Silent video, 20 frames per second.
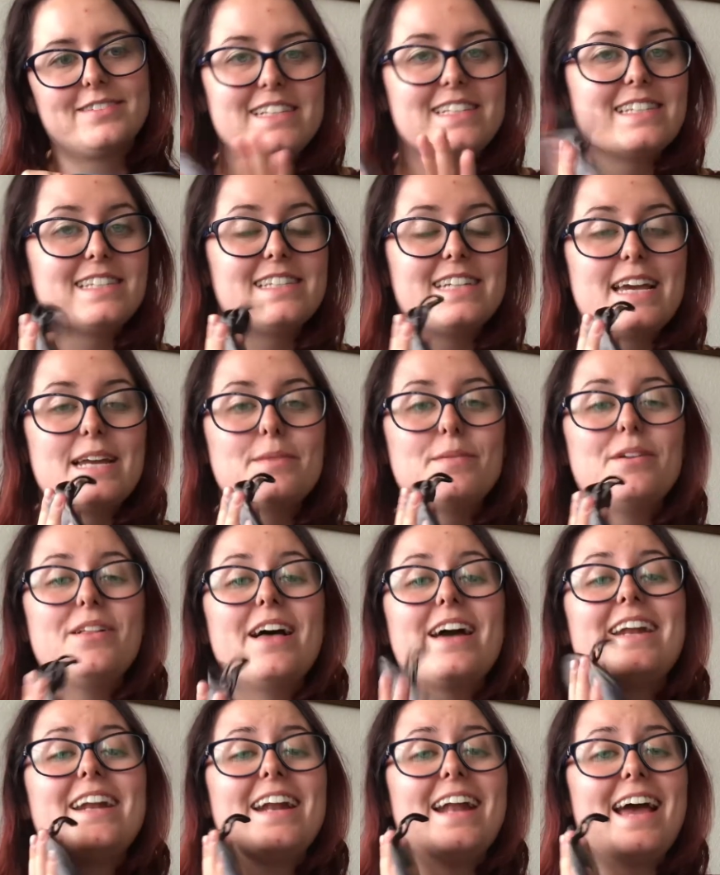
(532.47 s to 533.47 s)
It's sustainable
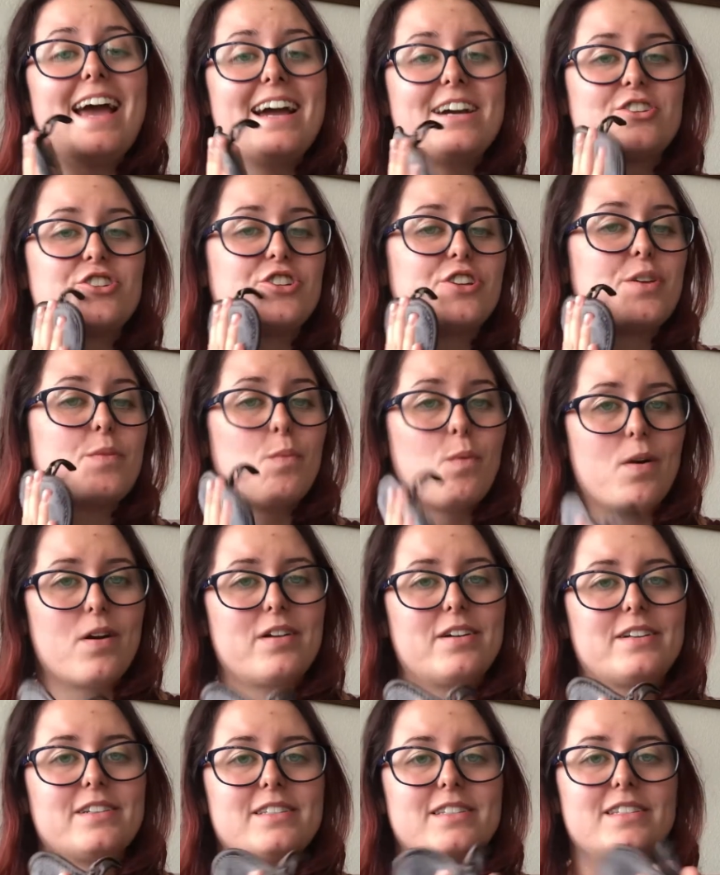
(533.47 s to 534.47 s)
and it actually
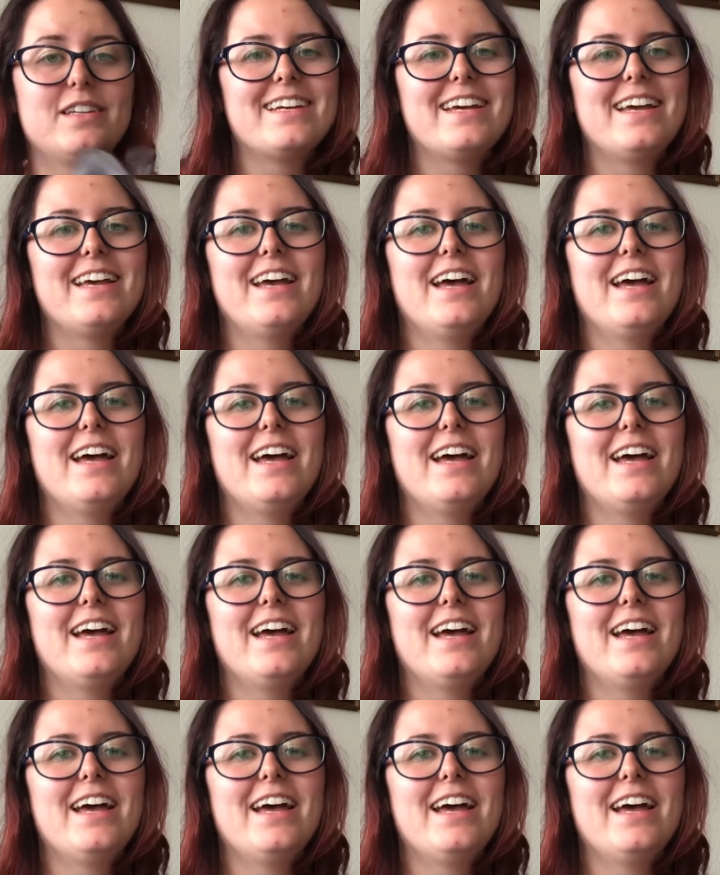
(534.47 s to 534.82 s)
works.